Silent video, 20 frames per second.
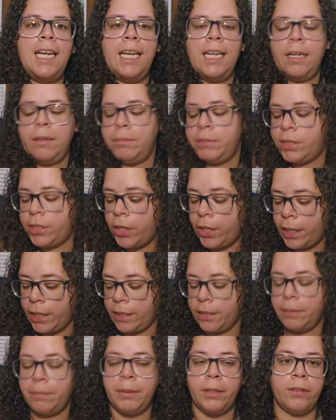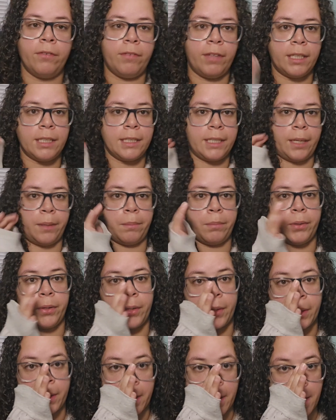and I'm starting the butterfly
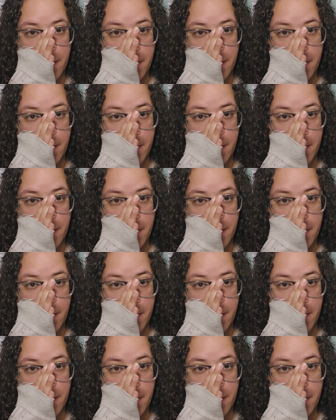sampler.